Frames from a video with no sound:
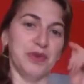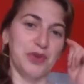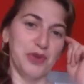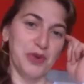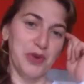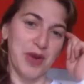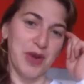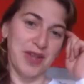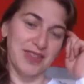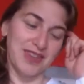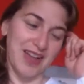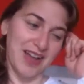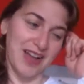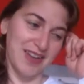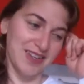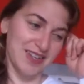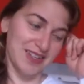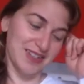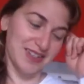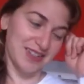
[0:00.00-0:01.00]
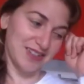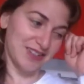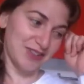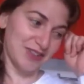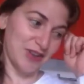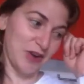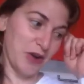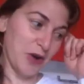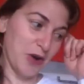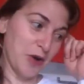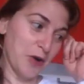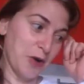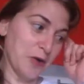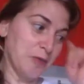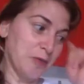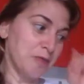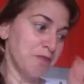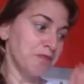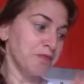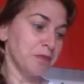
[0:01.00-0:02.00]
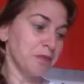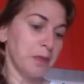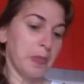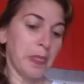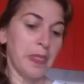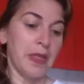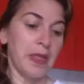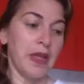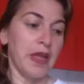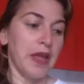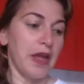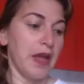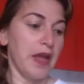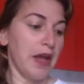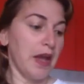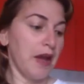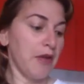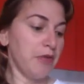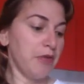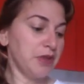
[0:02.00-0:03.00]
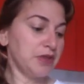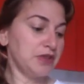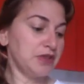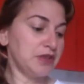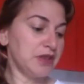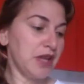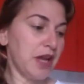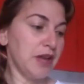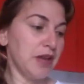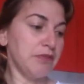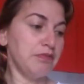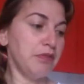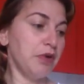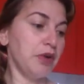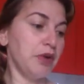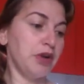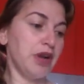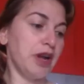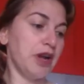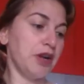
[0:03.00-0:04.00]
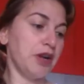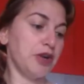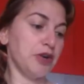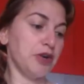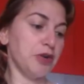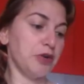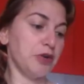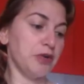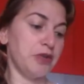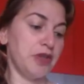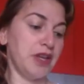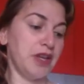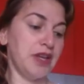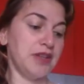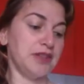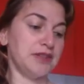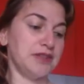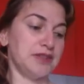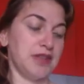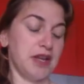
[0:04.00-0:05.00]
do a diet. So I was I bought a lot of things.